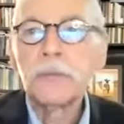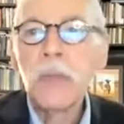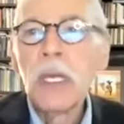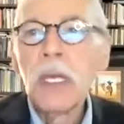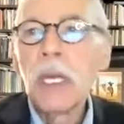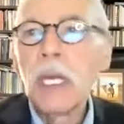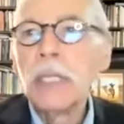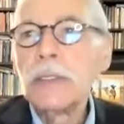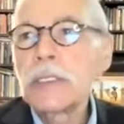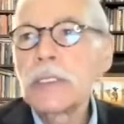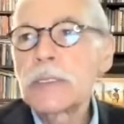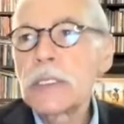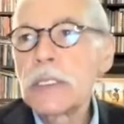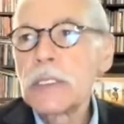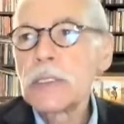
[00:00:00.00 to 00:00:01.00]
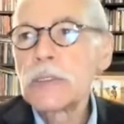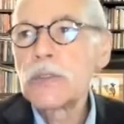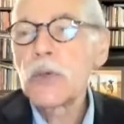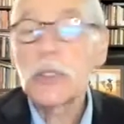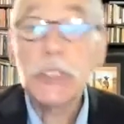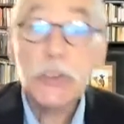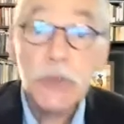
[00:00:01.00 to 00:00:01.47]
And this is your
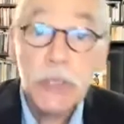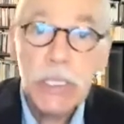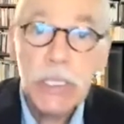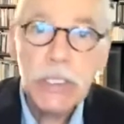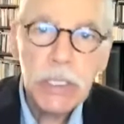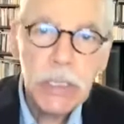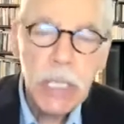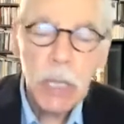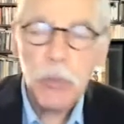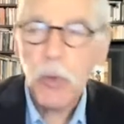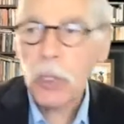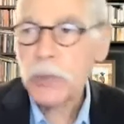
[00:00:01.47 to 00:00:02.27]
strategic network.